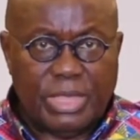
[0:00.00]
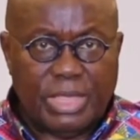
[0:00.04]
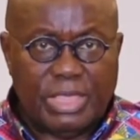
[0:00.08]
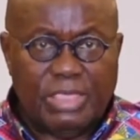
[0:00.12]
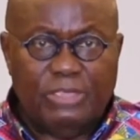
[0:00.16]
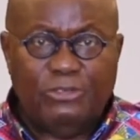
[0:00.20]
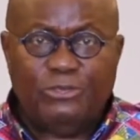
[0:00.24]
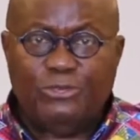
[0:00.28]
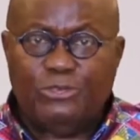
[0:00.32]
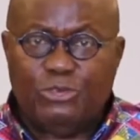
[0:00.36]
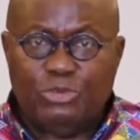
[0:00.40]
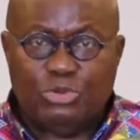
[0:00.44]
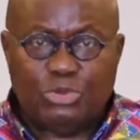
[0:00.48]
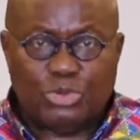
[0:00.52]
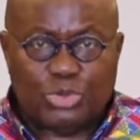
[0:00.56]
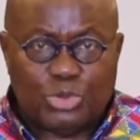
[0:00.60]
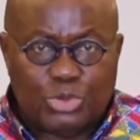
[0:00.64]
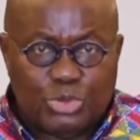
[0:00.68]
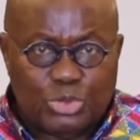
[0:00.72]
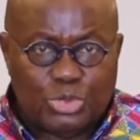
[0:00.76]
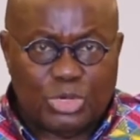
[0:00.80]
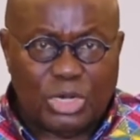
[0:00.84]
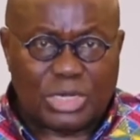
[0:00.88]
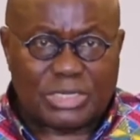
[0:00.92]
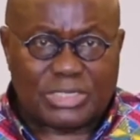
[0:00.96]
If you
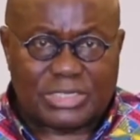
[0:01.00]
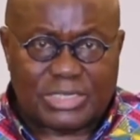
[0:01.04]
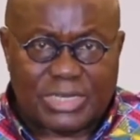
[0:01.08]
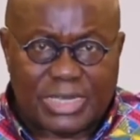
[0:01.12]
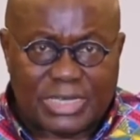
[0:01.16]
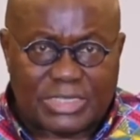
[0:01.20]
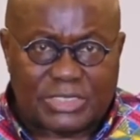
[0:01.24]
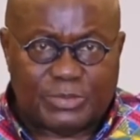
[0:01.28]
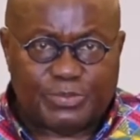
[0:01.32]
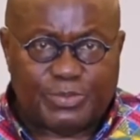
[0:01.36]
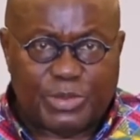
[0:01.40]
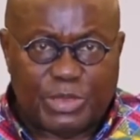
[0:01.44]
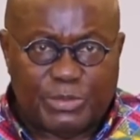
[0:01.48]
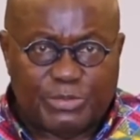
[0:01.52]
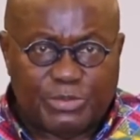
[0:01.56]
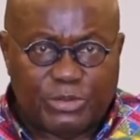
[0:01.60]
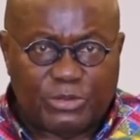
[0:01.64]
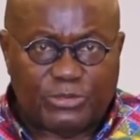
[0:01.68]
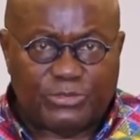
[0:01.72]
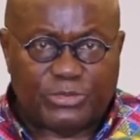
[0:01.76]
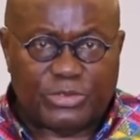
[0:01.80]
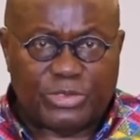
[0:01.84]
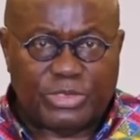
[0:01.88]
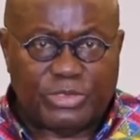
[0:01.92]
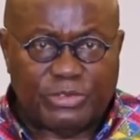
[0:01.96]
do not test
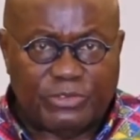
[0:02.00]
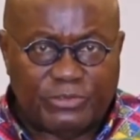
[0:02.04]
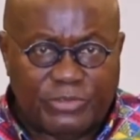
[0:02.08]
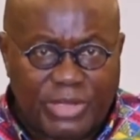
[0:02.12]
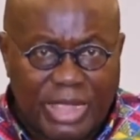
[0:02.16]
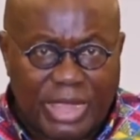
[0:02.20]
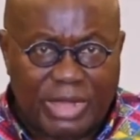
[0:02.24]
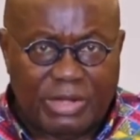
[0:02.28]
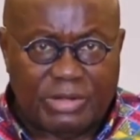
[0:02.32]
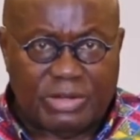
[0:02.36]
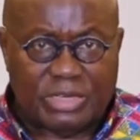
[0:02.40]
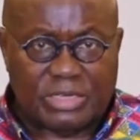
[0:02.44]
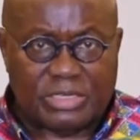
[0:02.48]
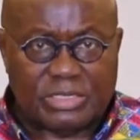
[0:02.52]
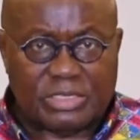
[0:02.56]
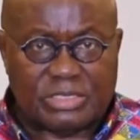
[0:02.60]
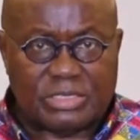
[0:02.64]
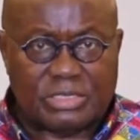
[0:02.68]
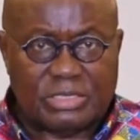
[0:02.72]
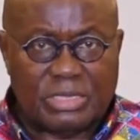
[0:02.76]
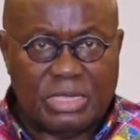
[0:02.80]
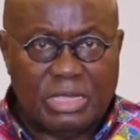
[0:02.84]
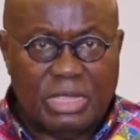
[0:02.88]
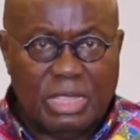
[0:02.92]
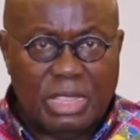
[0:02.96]
people for the
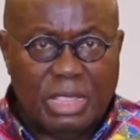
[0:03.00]
virus,